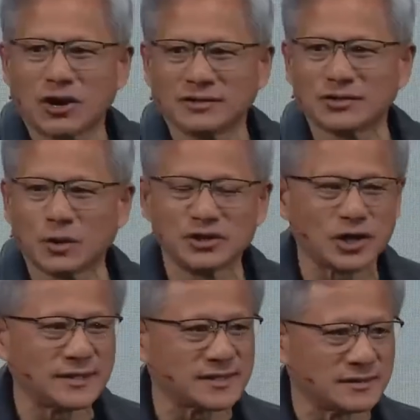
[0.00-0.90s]
called toy
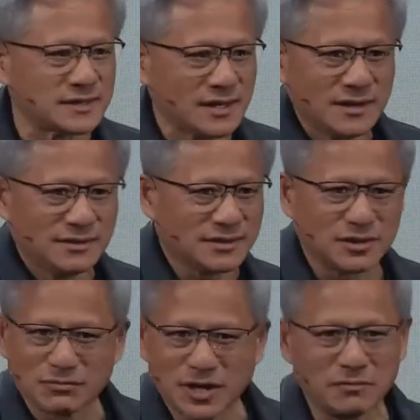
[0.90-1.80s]
Jensens. They're
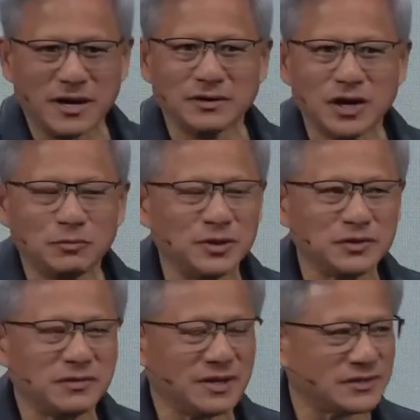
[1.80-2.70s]
going to run around and help you
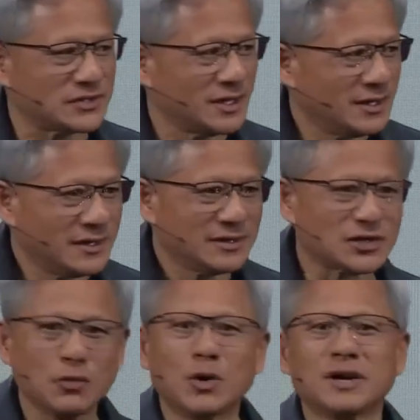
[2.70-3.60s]
do things.
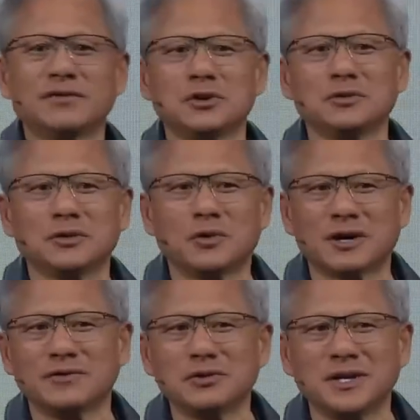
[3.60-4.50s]
So whatever you,
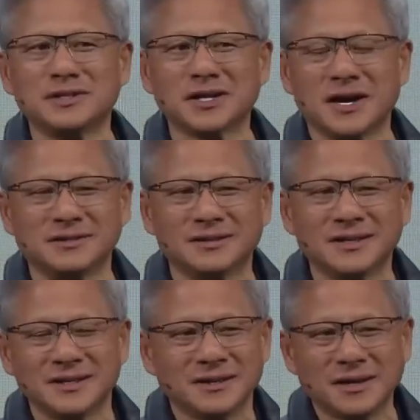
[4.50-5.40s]
whatever you need done,
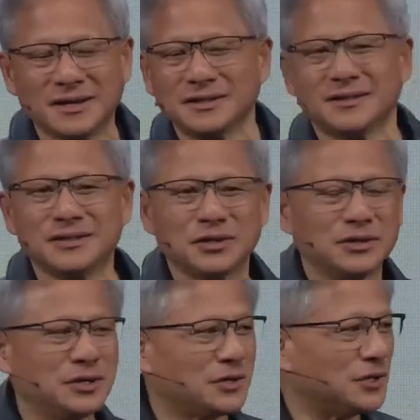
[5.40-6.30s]
Uh, your,
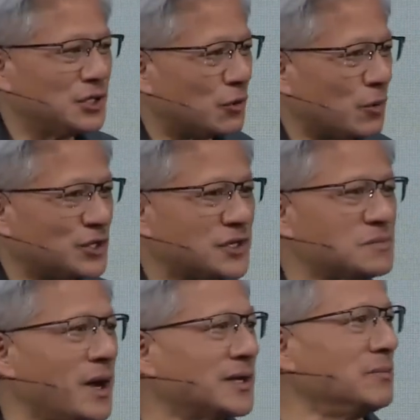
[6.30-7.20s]
your, your wish
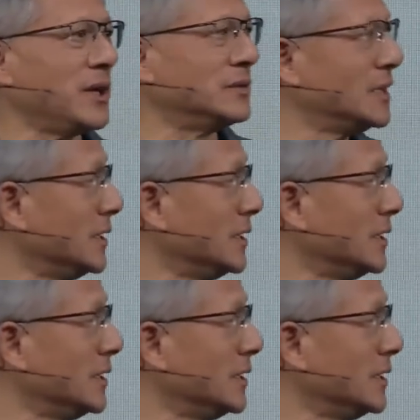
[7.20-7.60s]
is my command.